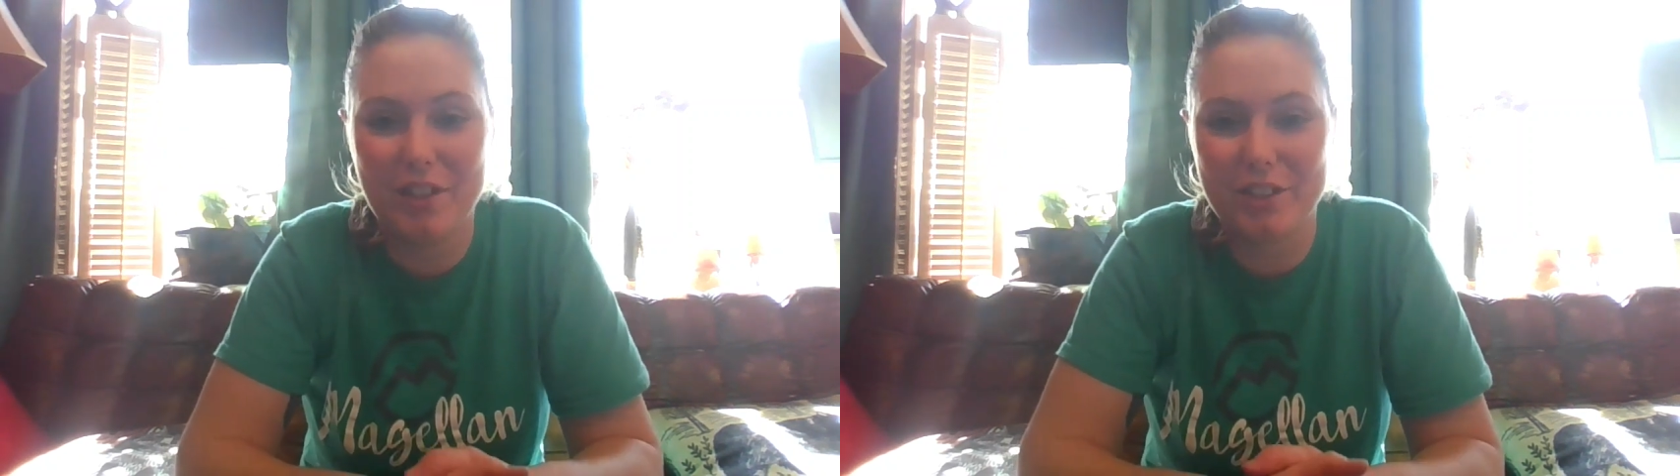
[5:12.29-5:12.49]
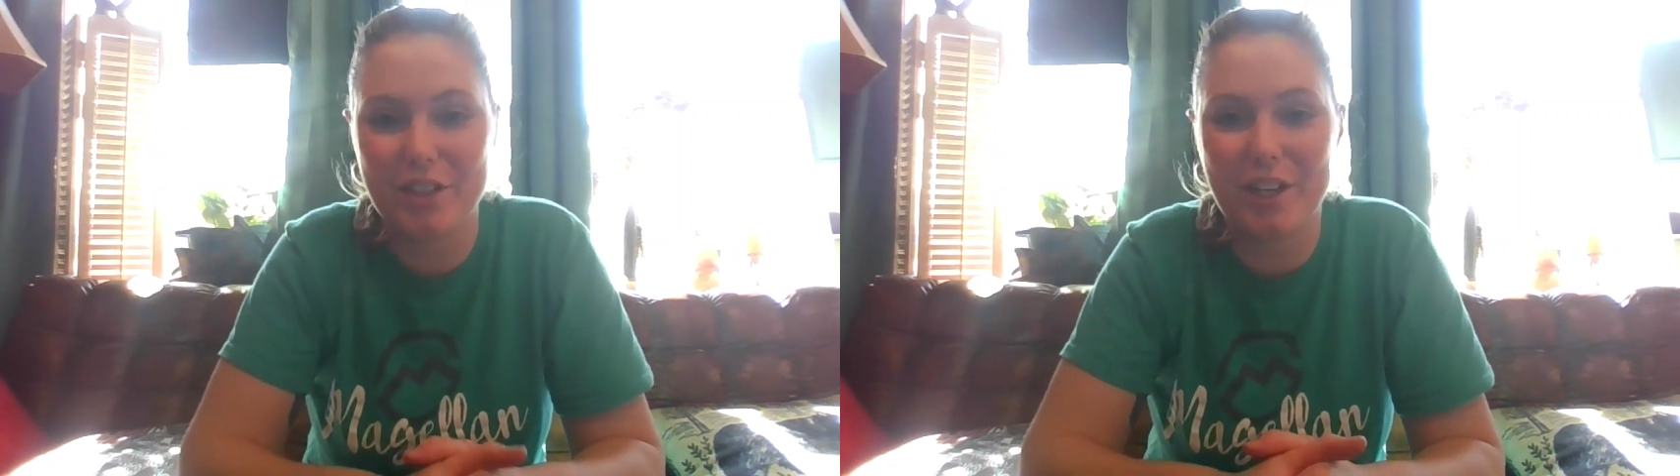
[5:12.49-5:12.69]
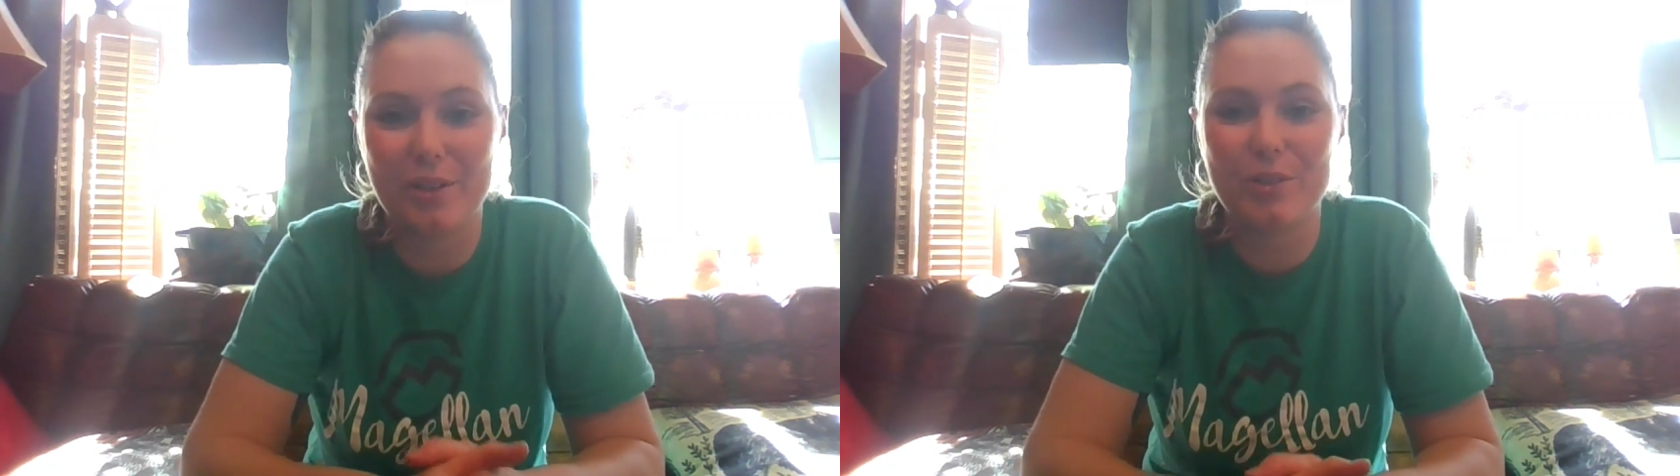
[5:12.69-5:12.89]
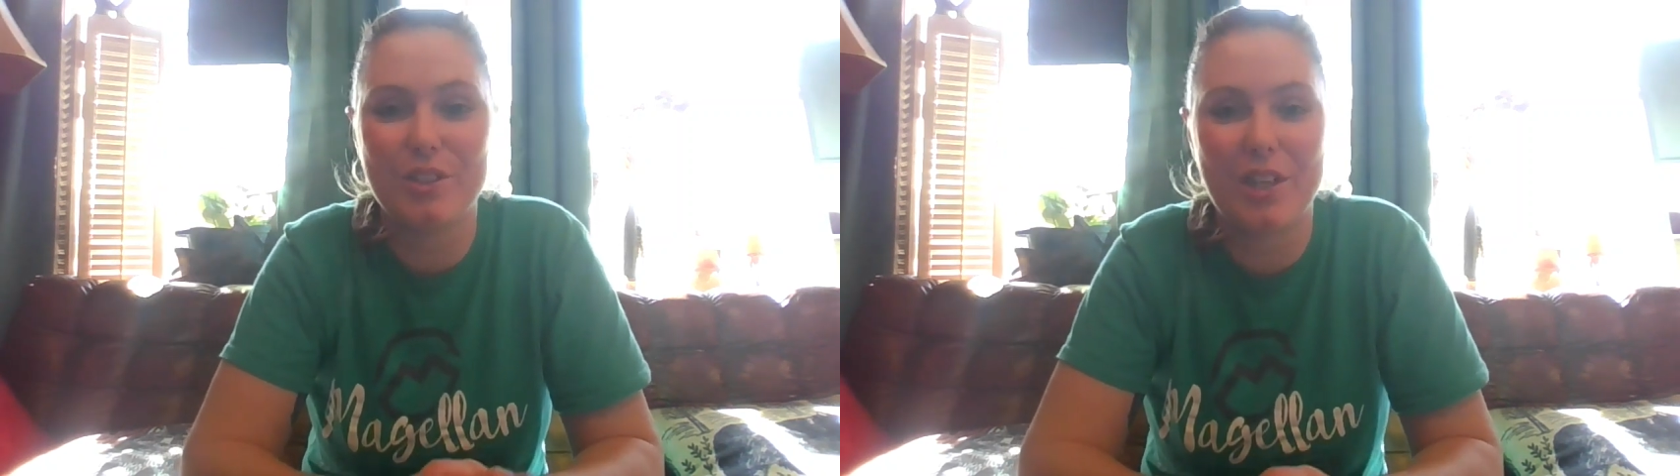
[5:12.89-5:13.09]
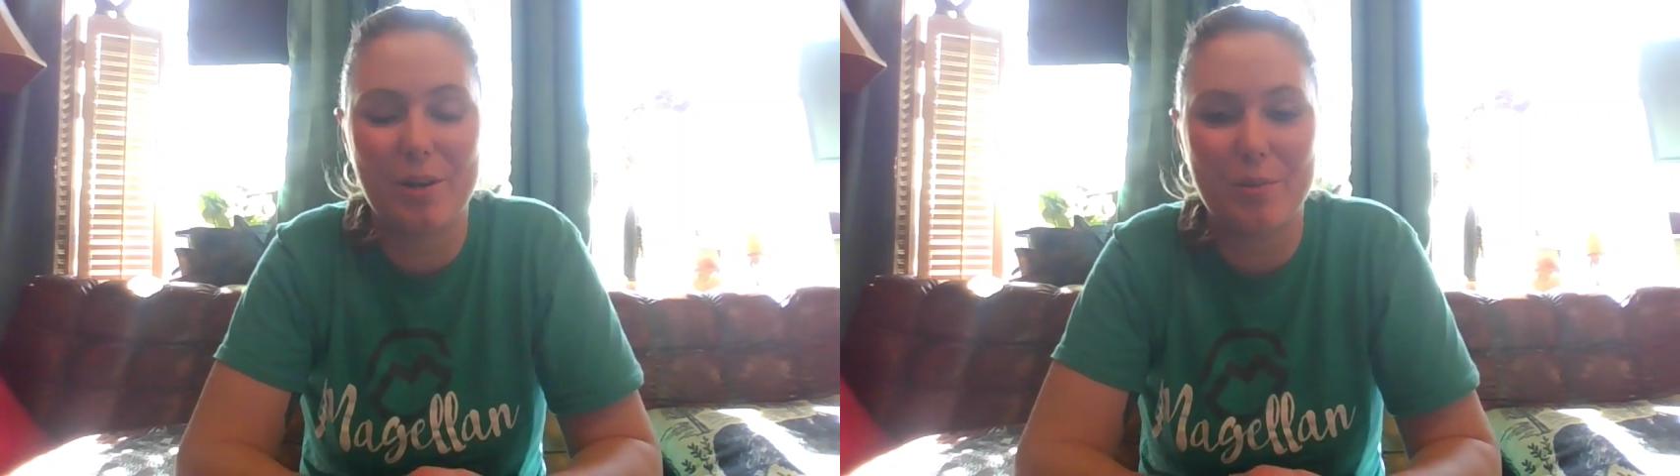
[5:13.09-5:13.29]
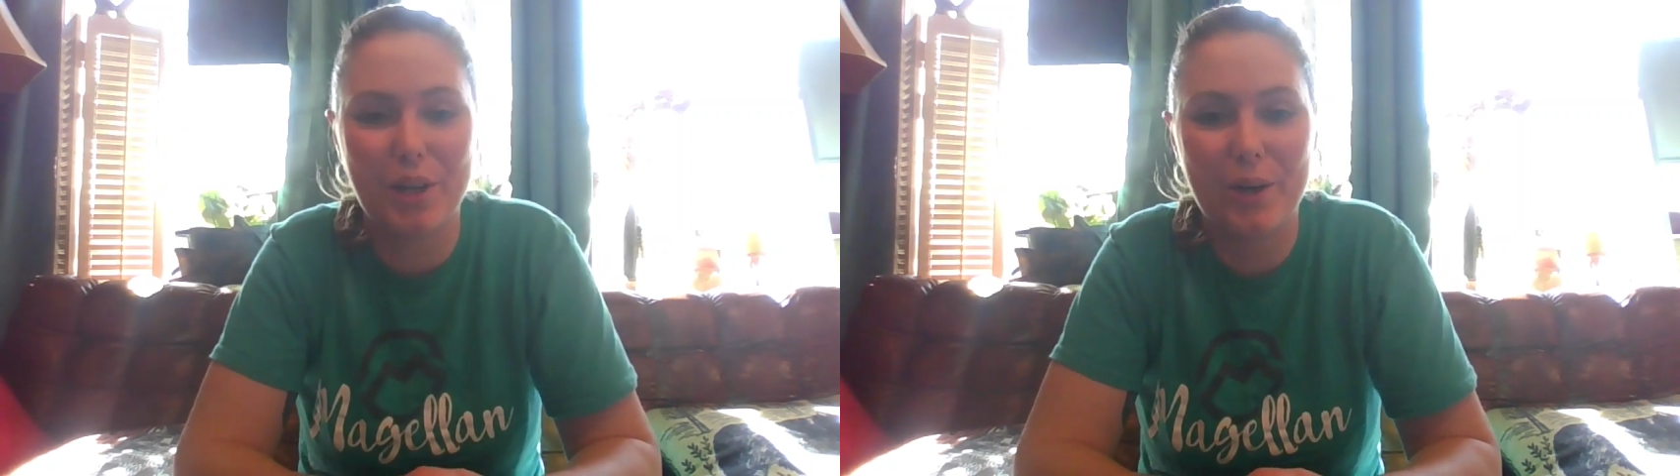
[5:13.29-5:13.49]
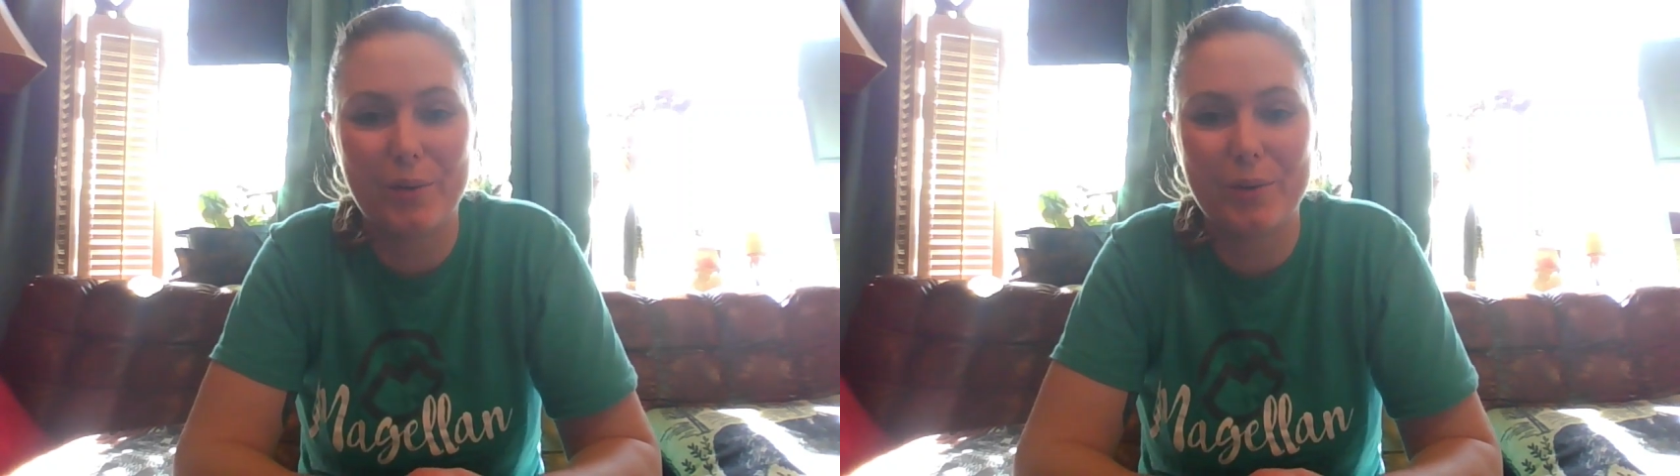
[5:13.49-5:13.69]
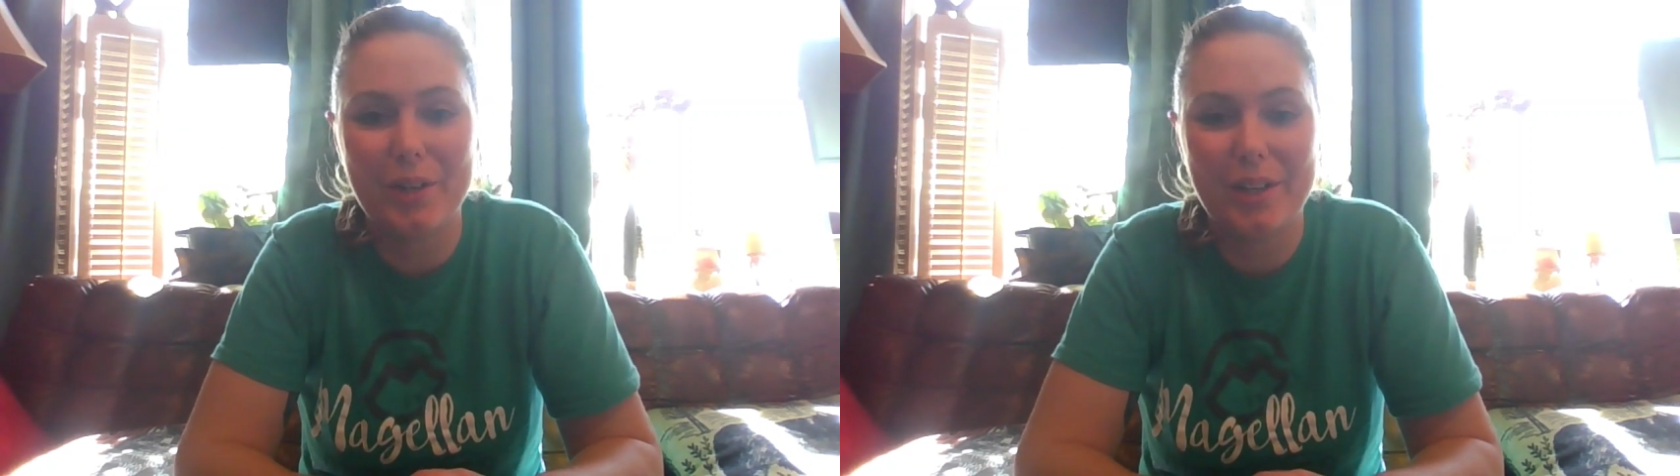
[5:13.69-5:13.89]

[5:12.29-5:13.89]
their channels down below,